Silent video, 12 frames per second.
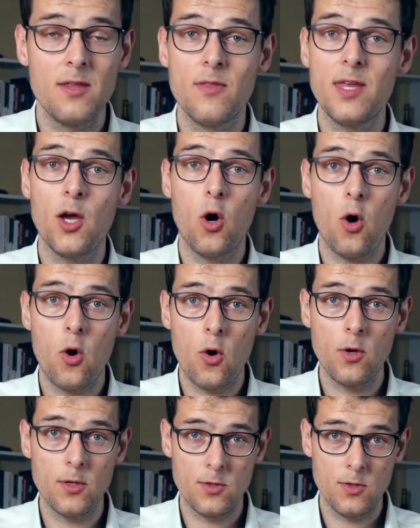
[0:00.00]
The
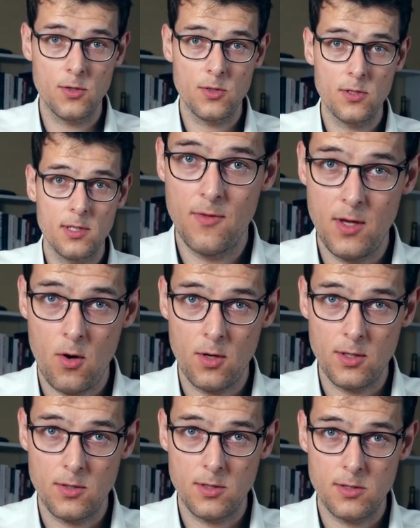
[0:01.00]

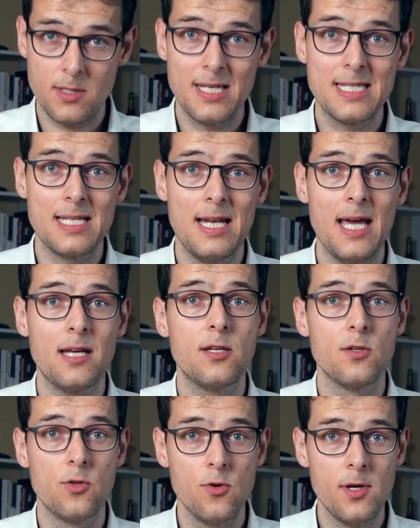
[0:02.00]
auditors select
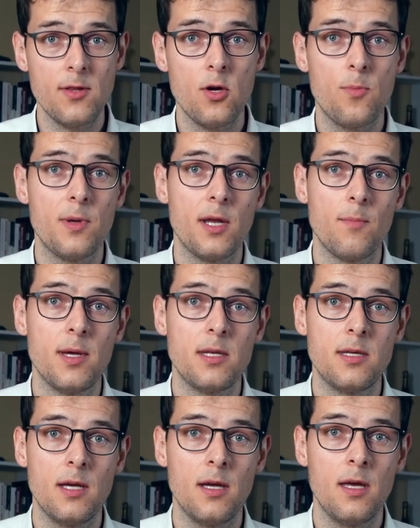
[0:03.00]
during the opening
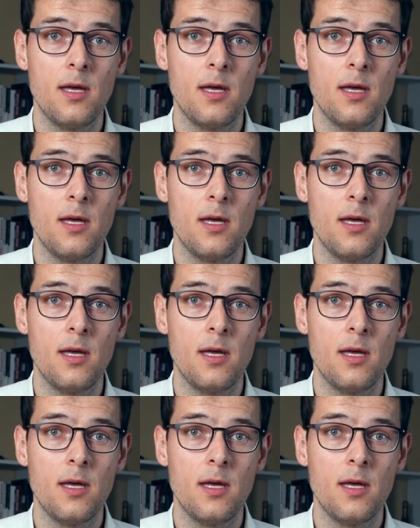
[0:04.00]
meeting,